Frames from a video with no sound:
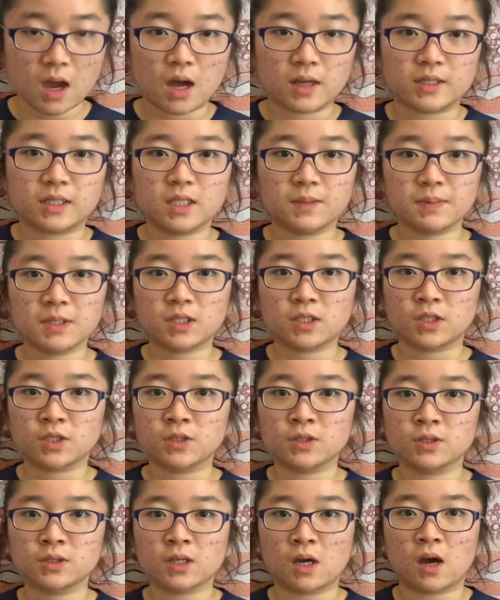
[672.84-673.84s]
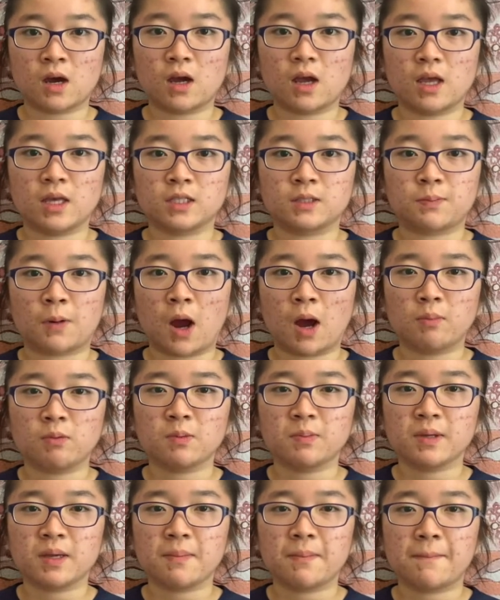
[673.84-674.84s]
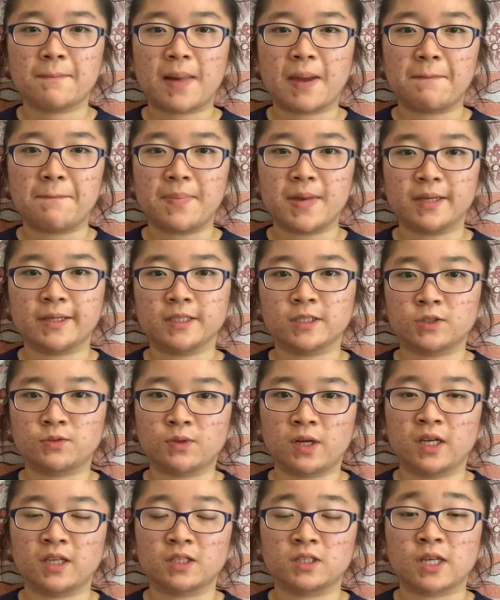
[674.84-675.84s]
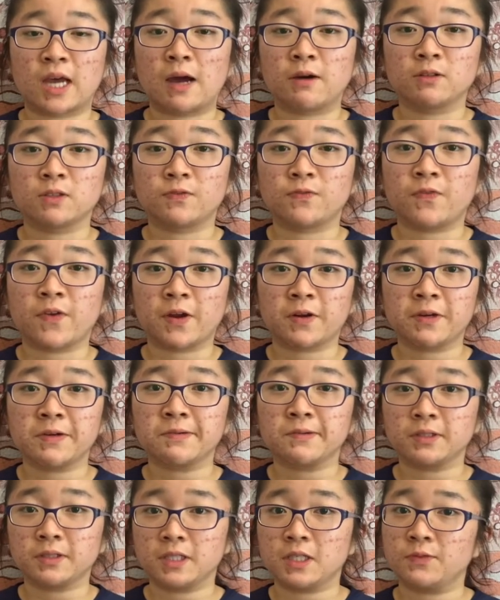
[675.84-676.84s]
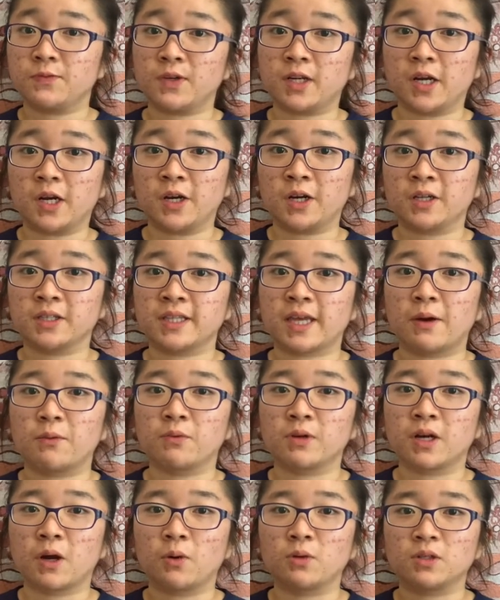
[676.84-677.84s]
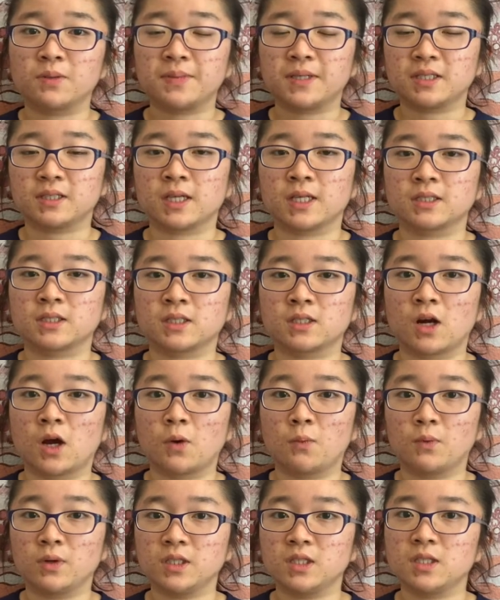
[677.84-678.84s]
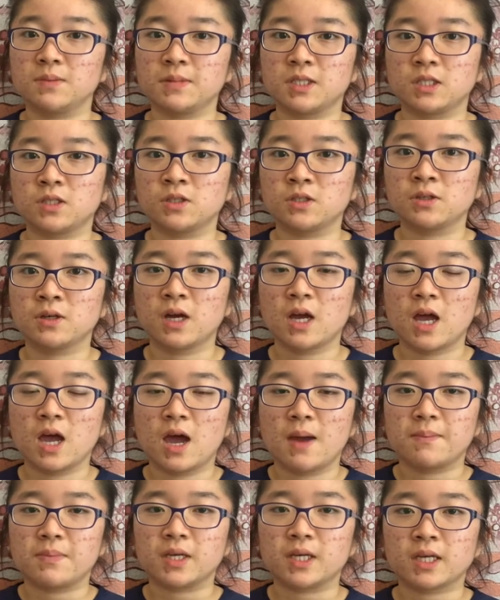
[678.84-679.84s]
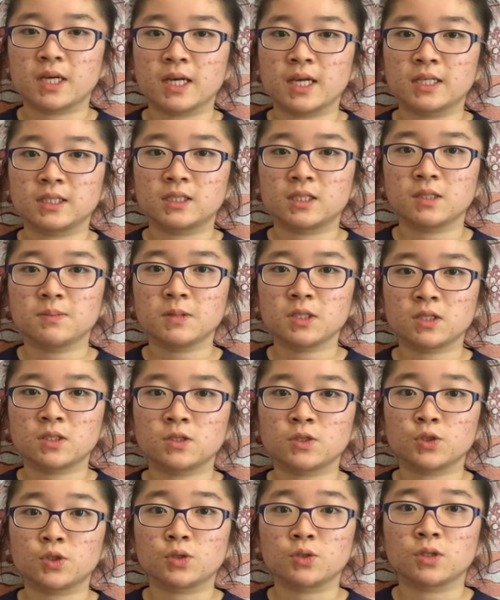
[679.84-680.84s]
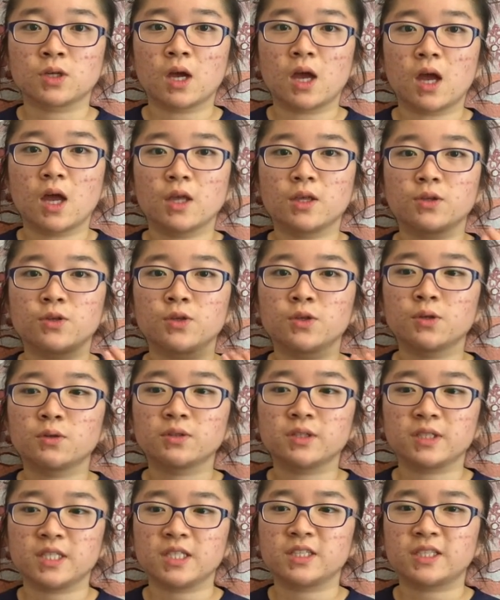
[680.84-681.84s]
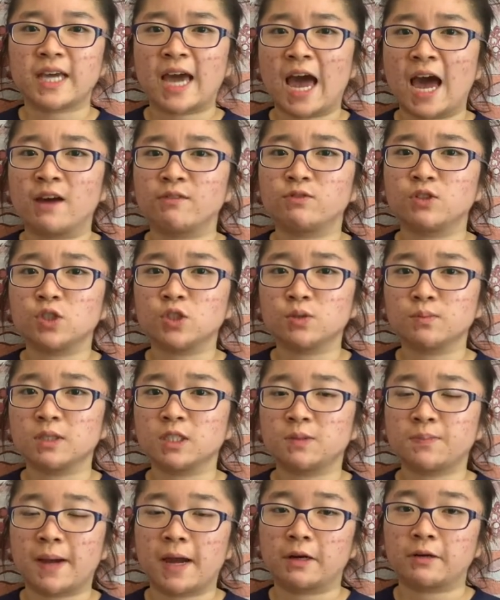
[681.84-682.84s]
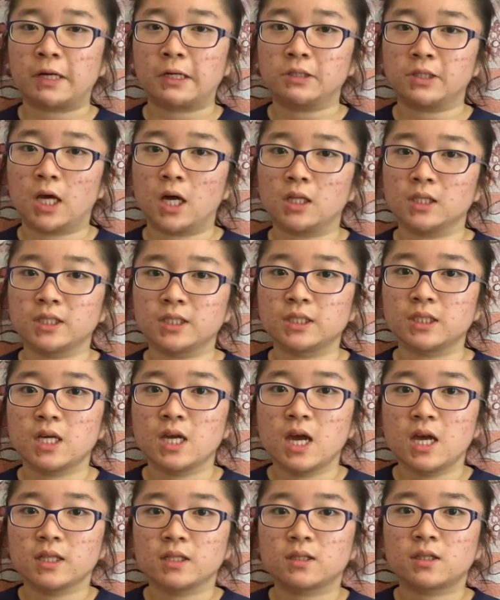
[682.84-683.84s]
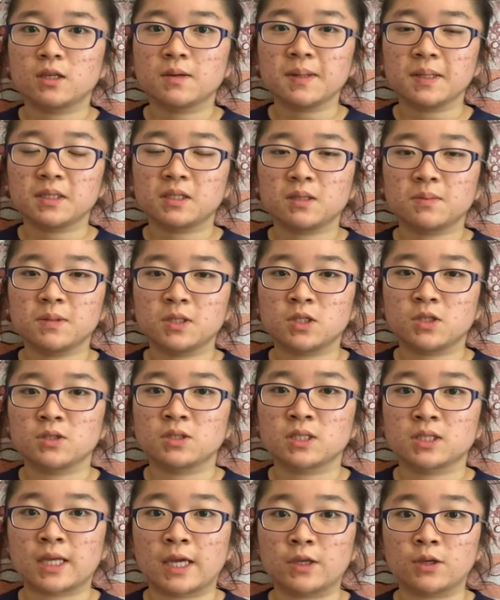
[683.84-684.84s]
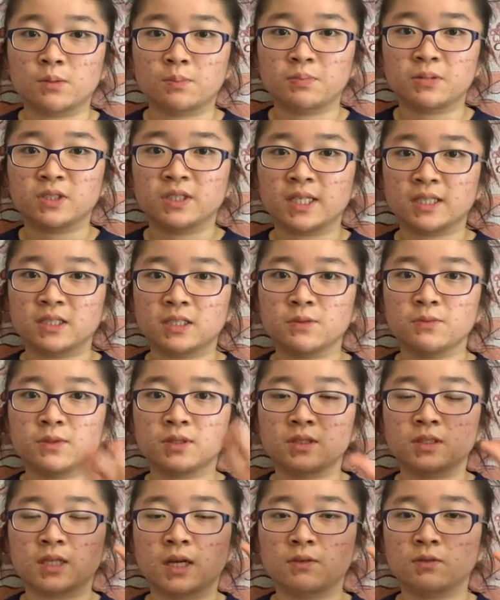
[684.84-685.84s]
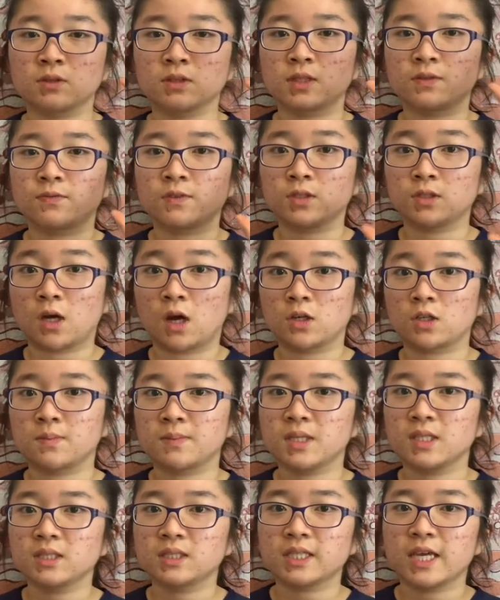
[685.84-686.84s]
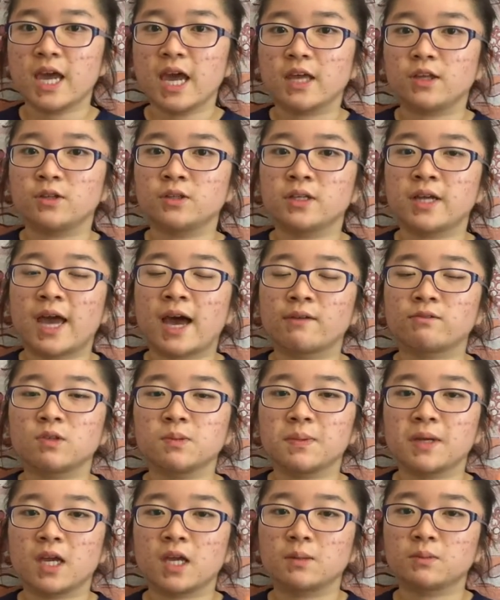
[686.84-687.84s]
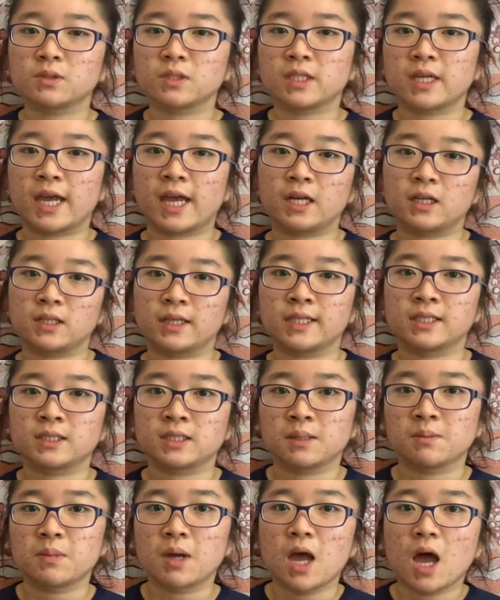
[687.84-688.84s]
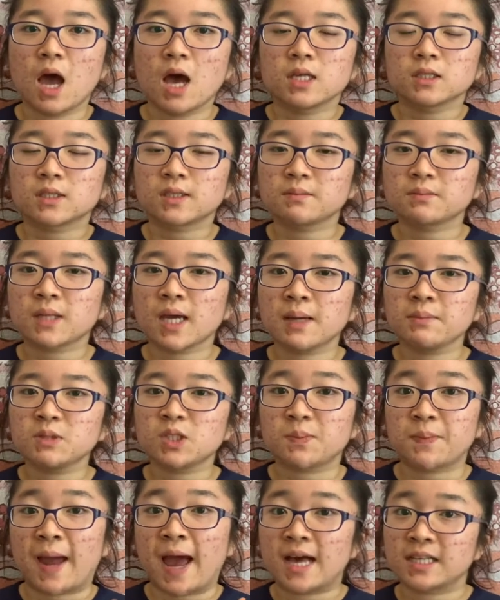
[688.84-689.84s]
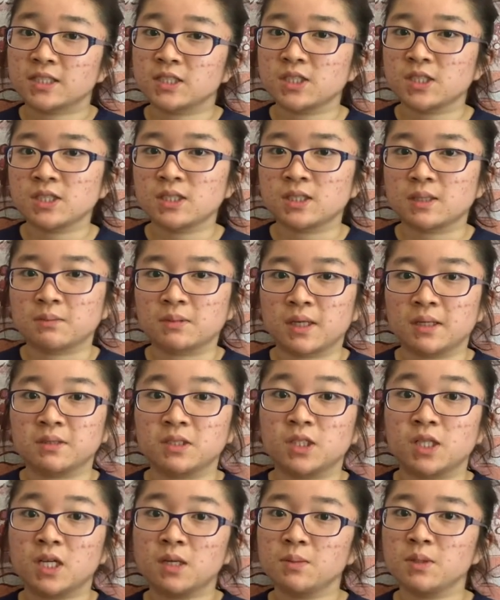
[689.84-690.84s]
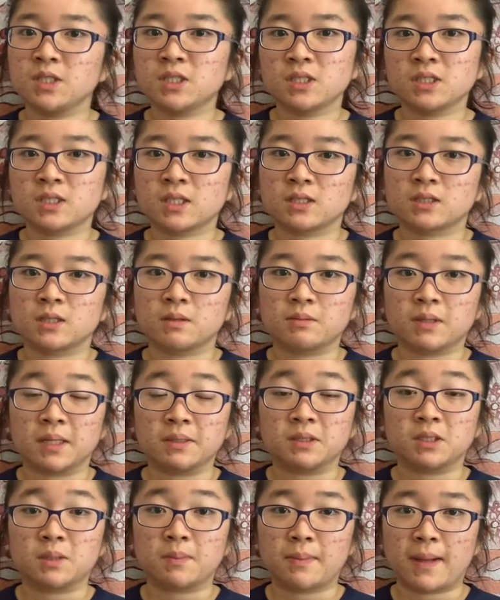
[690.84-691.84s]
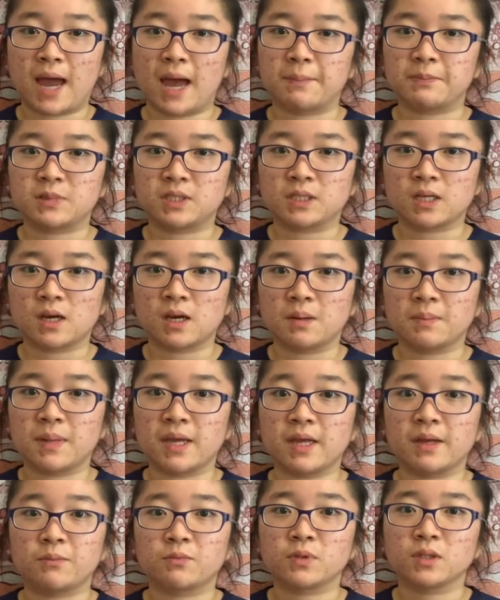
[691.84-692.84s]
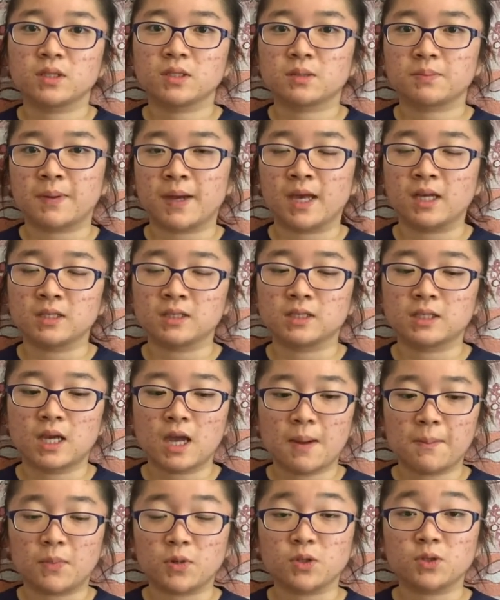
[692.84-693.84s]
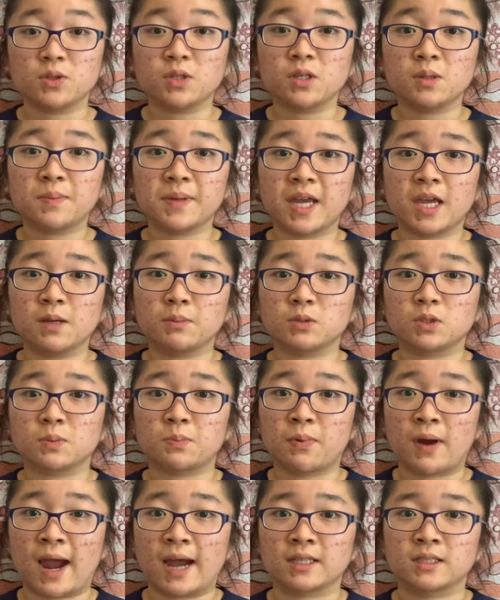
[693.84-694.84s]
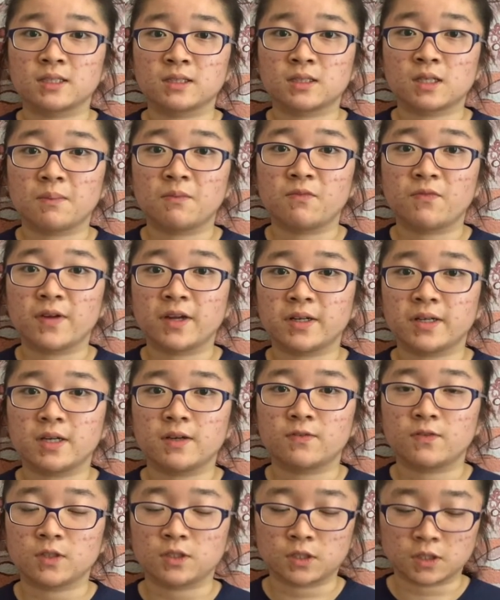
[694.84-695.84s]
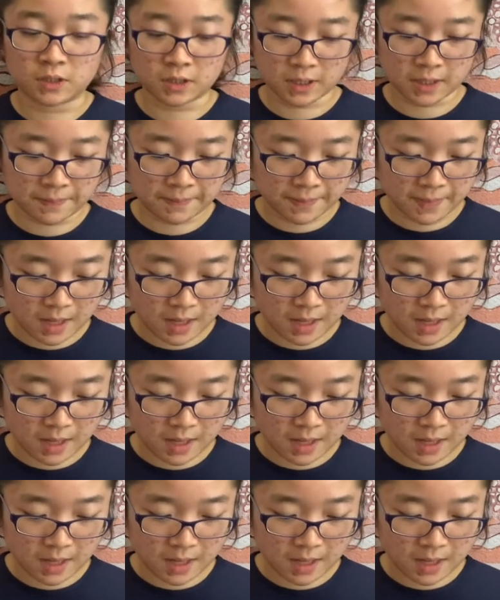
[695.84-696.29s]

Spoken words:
DBQs is probably my biggest strength, so I was very relieved when I heard that we're only being tested on 1 DBQ, because DBQs, you don't need to have too much background knowledge. The thing about DBQs is that you're presented with several different documents, you have to be able to analyze them. Sometimes they're passages, sometimes they're images, and sometimes they're maps. It really depends, but you need to be able to practice them very efficiently.